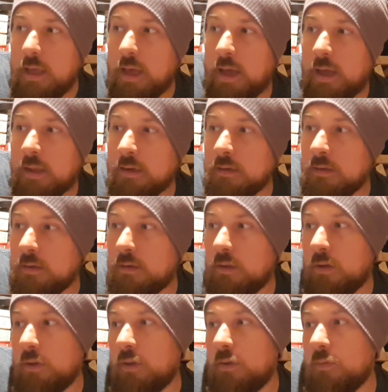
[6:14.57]
and
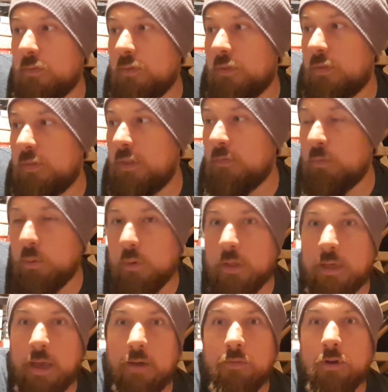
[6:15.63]
like they've already
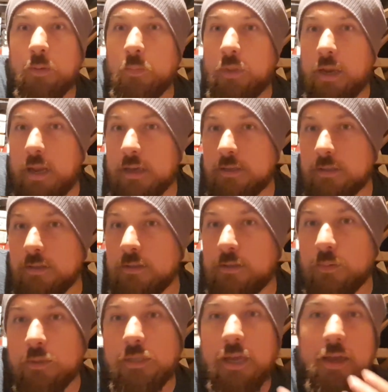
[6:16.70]
carried on with the lesson,
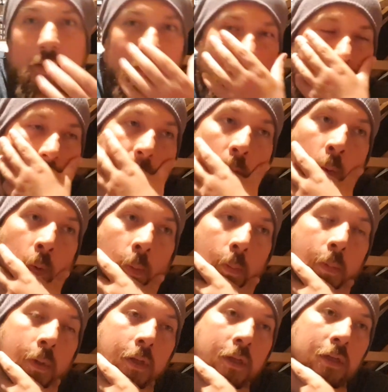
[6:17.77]
so it's out of his norm.
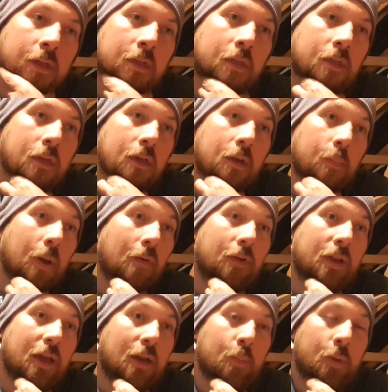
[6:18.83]
And
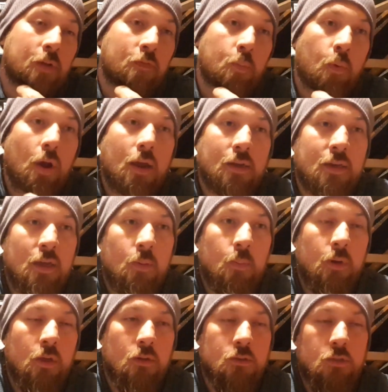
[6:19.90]
apparently he had a bit of a breakdown
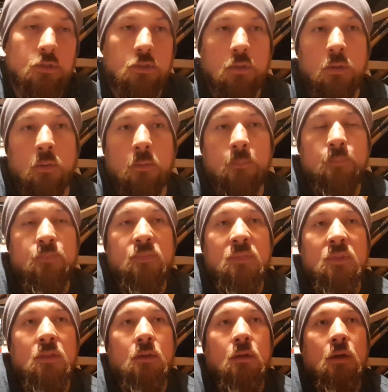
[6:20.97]
when he got to school,
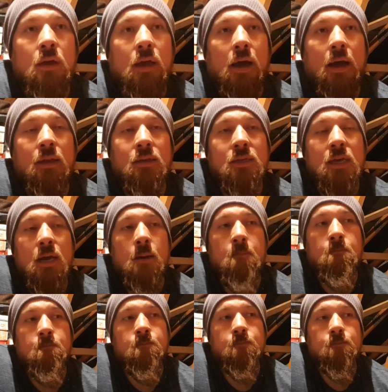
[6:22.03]

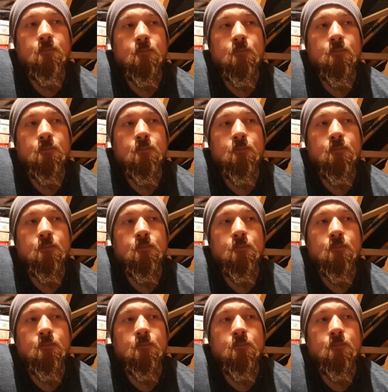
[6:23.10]
and